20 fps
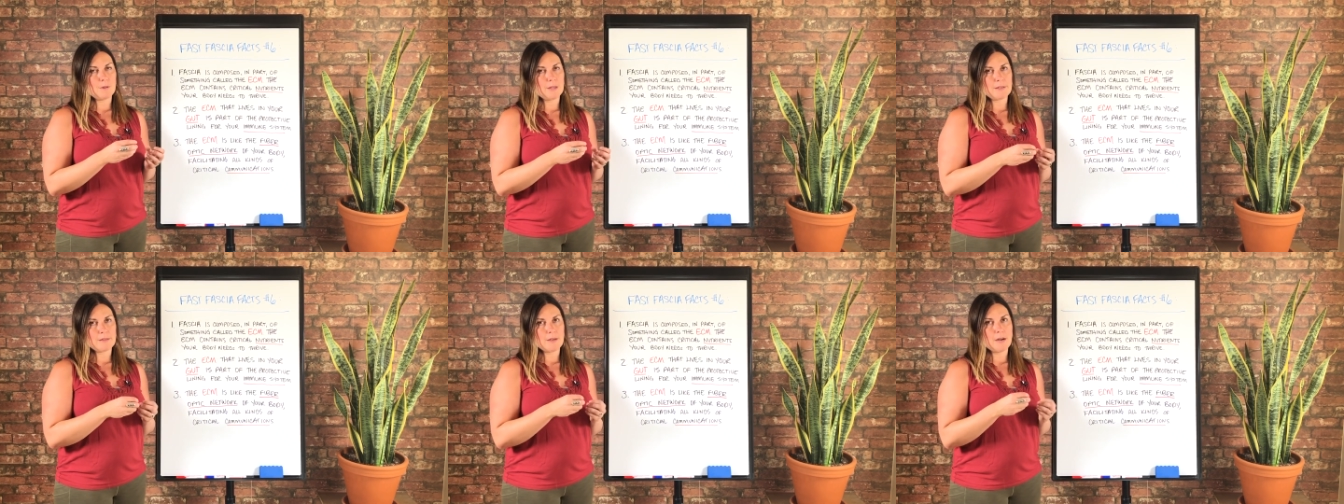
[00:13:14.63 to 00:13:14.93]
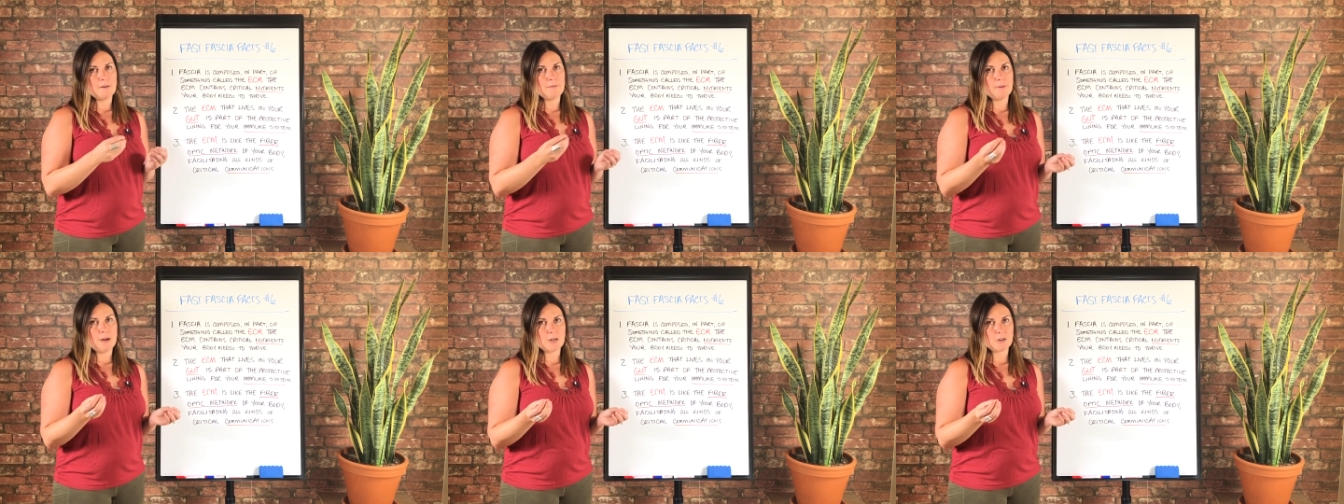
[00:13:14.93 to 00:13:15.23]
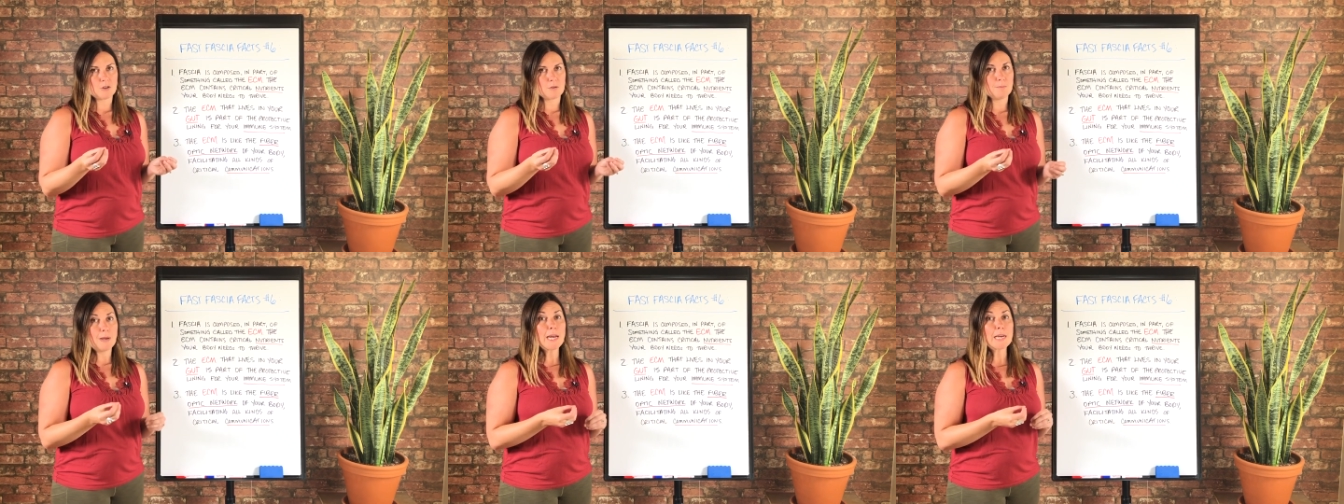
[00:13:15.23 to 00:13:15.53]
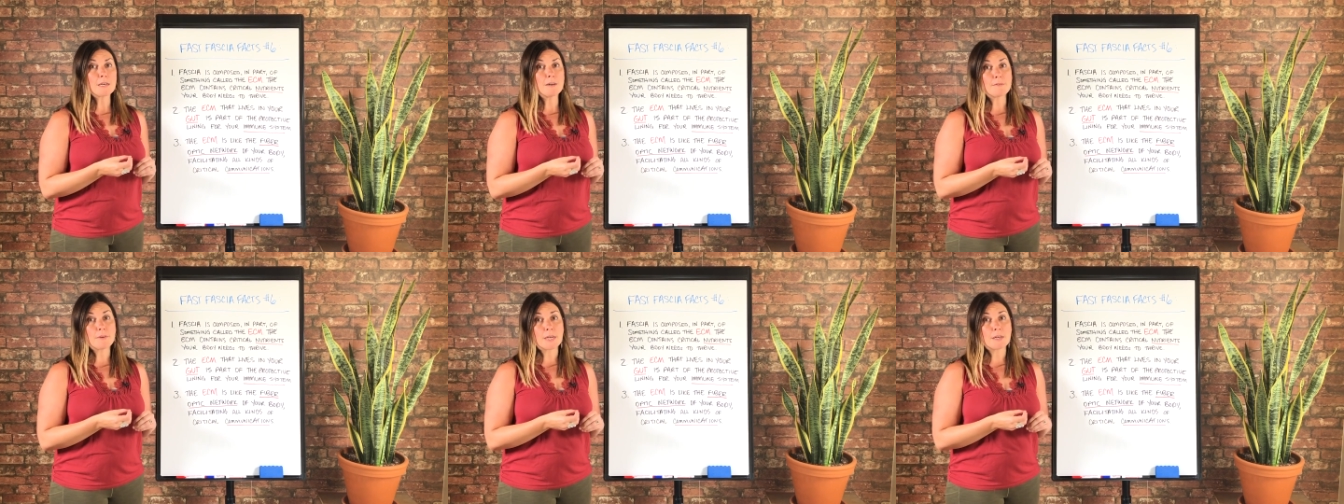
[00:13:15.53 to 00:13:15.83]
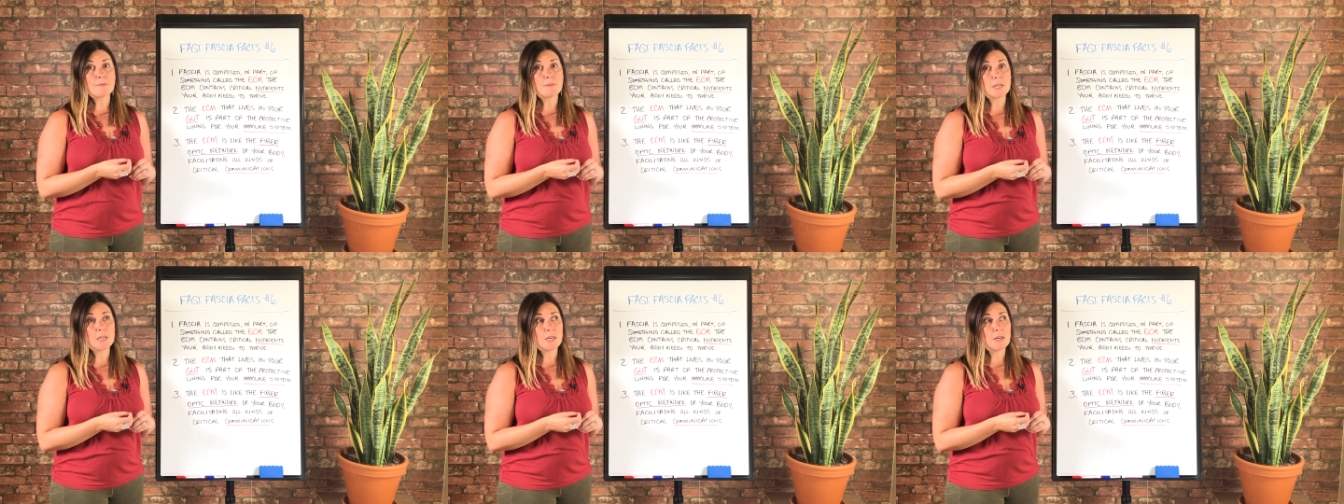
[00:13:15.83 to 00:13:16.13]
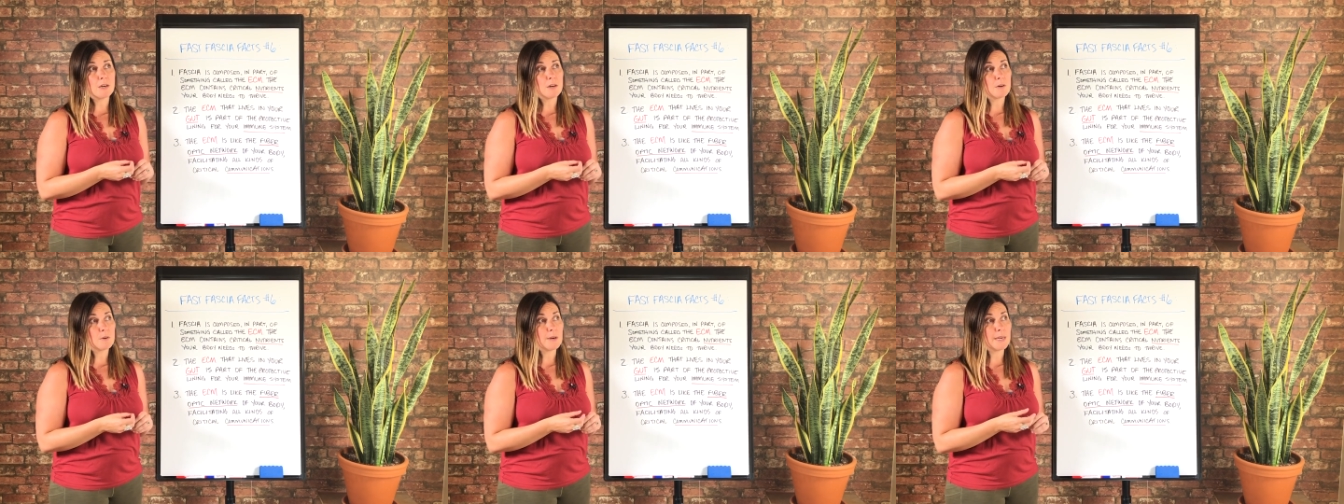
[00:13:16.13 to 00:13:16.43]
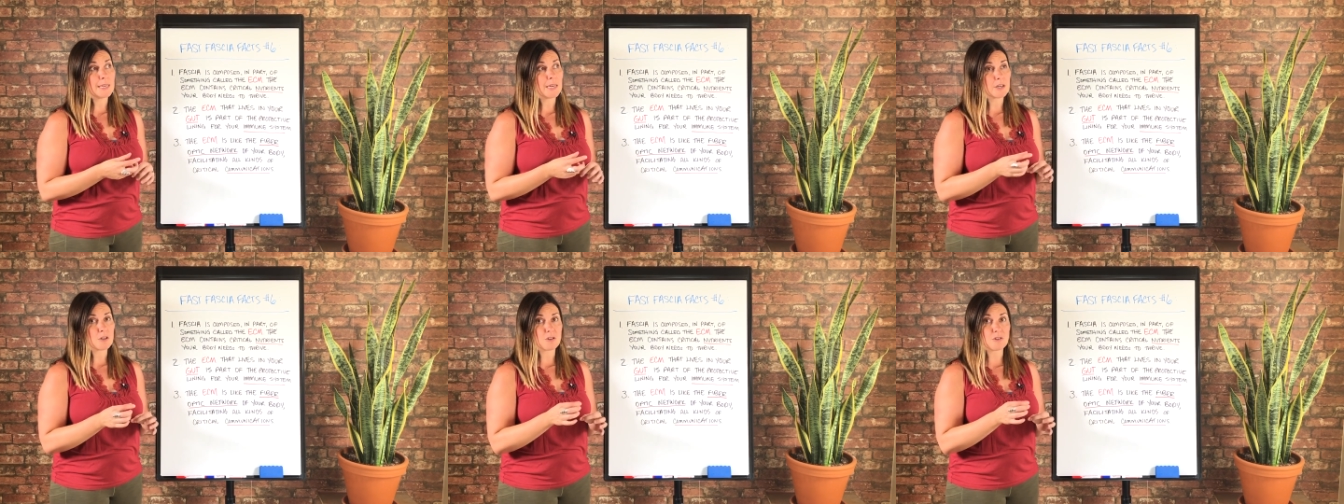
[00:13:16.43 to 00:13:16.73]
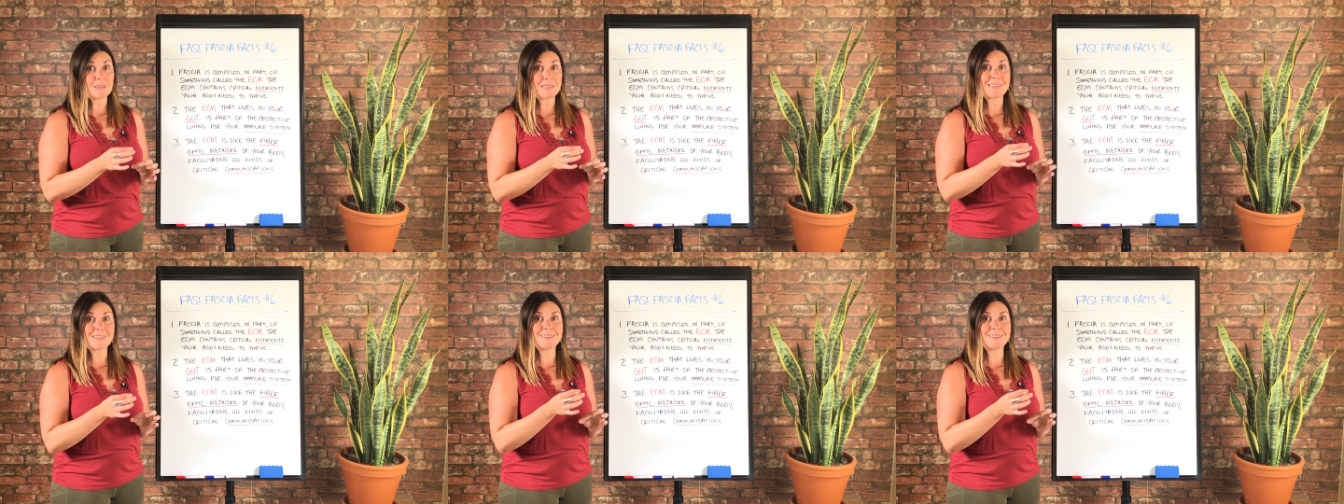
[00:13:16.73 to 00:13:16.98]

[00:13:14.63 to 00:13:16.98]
like that fascia magnified video and actually